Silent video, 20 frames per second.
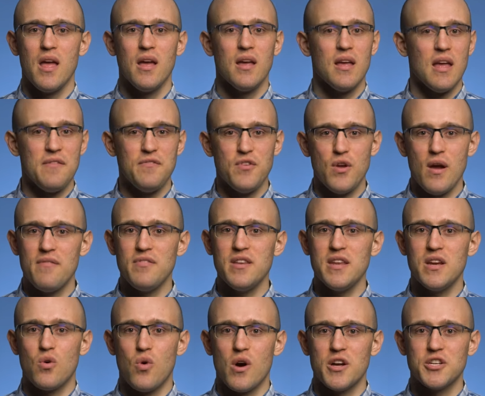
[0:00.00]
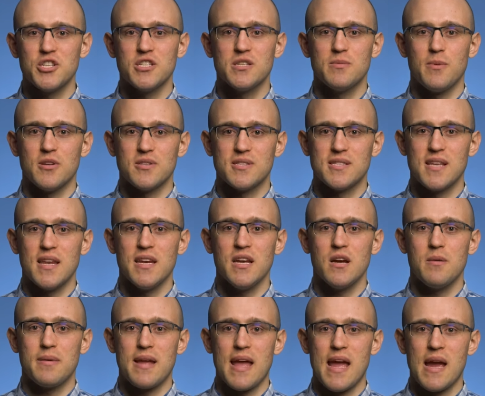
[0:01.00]
If you have any questions about setting
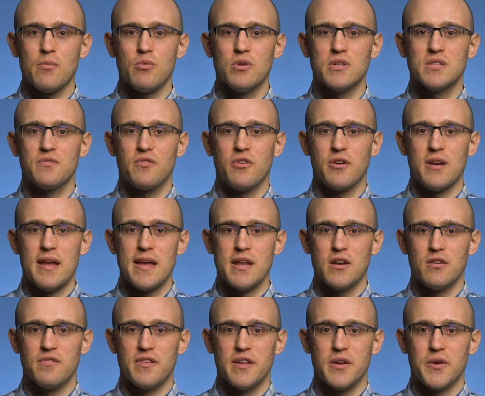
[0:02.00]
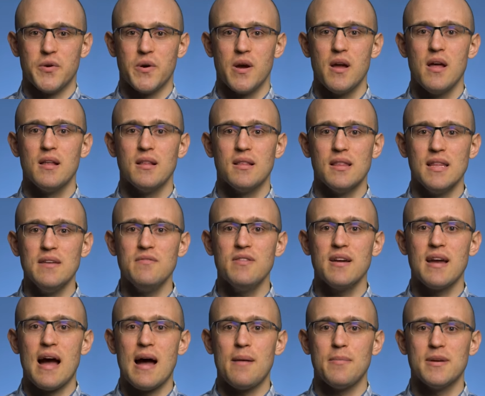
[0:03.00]
up cameras for an interview, leave a
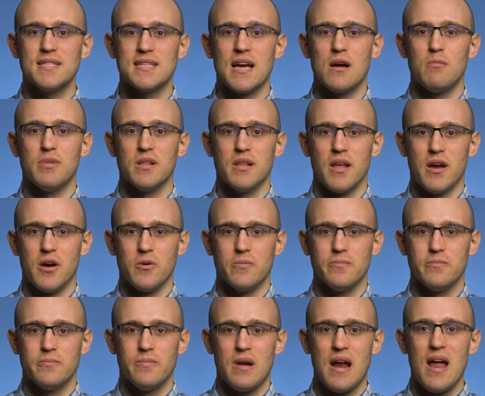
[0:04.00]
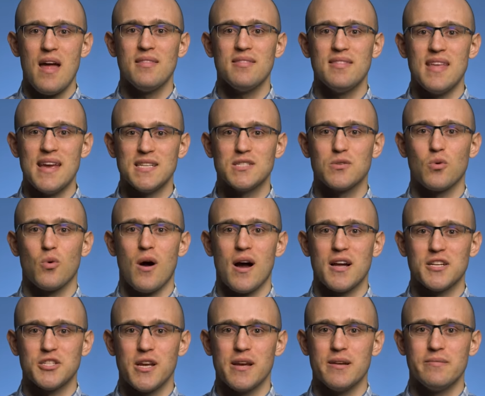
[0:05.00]
comment down below. Thanks for
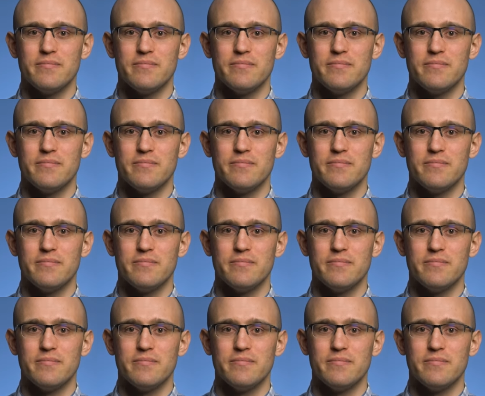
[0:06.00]
watching.